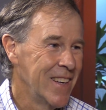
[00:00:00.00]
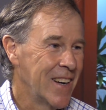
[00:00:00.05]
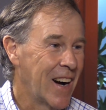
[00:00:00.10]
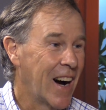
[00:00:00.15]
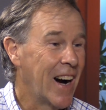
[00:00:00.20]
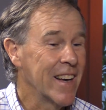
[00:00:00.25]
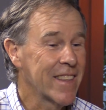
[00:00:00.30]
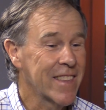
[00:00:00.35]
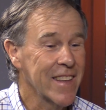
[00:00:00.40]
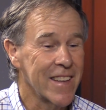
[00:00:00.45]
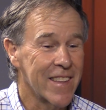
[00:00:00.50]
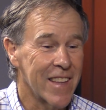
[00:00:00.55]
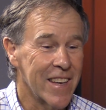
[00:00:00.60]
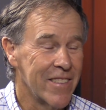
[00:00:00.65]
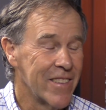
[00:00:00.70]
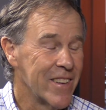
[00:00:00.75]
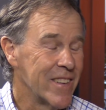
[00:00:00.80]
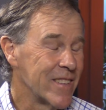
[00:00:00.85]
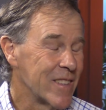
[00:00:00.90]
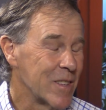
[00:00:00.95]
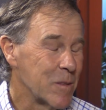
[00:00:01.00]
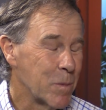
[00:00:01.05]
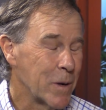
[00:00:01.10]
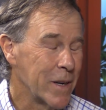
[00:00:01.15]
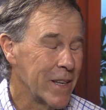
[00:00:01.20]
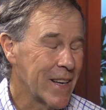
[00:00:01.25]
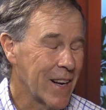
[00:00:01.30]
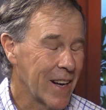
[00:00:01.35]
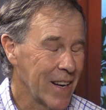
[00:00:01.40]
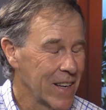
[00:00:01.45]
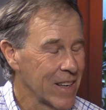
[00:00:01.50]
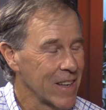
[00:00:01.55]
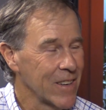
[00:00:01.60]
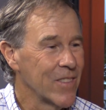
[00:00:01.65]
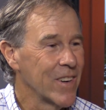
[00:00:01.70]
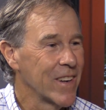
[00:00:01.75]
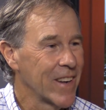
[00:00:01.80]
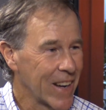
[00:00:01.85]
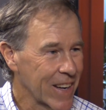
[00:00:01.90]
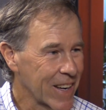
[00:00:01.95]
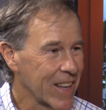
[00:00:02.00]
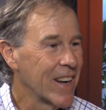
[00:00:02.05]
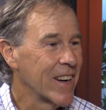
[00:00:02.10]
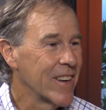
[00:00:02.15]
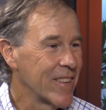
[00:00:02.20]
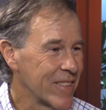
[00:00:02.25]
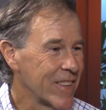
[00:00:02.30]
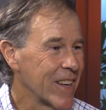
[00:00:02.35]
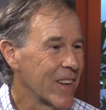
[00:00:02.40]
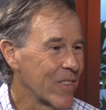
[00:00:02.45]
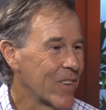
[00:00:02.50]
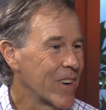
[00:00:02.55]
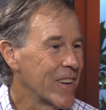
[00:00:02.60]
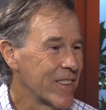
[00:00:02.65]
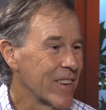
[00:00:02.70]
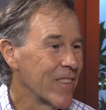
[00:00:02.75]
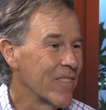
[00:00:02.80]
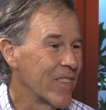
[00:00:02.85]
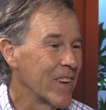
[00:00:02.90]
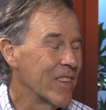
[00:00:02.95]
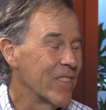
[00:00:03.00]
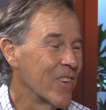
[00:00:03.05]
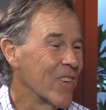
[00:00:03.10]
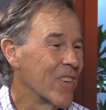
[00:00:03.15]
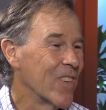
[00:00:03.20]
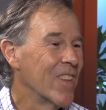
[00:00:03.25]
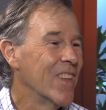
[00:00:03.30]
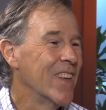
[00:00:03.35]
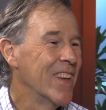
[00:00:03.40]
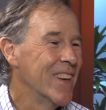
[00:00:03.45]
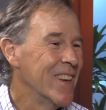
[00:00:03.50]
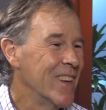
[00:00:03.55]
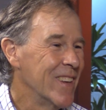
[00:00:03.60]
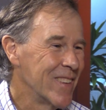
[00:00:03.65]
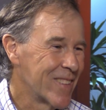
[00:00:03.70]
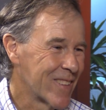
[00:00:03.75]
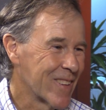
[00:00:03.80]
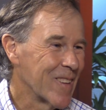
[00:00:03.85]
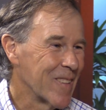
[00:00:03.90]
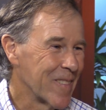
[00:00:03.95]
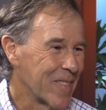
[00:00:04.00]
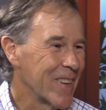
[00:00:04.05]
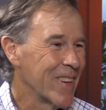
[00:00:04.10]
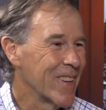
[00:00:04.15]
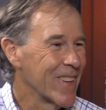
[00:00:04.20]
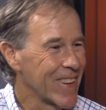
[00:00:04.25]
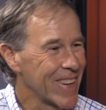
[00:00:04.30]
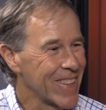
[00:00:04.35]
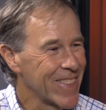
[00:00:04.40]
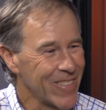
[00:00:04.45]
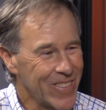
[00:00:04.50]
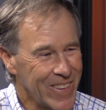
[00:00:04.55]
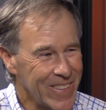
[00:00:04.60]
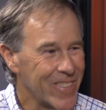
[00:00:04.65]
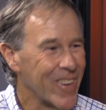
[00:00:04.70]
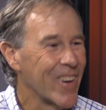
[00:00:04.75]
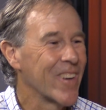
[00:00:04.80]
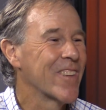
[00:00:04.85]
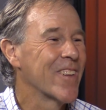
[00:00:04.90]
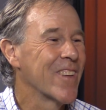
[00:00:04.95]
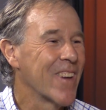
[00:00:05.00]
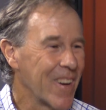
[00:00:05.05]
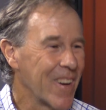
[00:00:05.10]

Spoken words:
I think the evidence is pretty clear, but I can understand why some people still feel that we've got to